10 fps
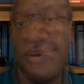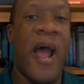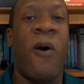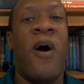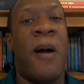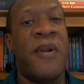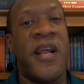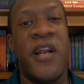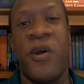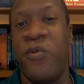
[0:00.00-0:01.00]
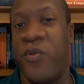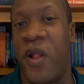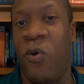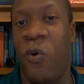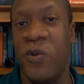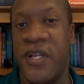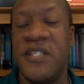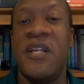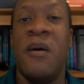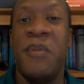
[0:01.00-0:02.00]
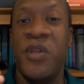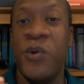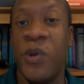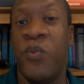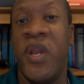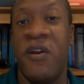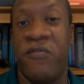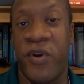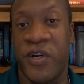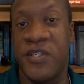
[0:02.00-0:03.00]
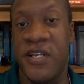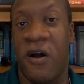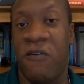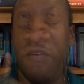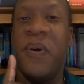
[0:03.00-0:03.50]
Now, I'm not going to go through that whole list, but you can read it for yourself.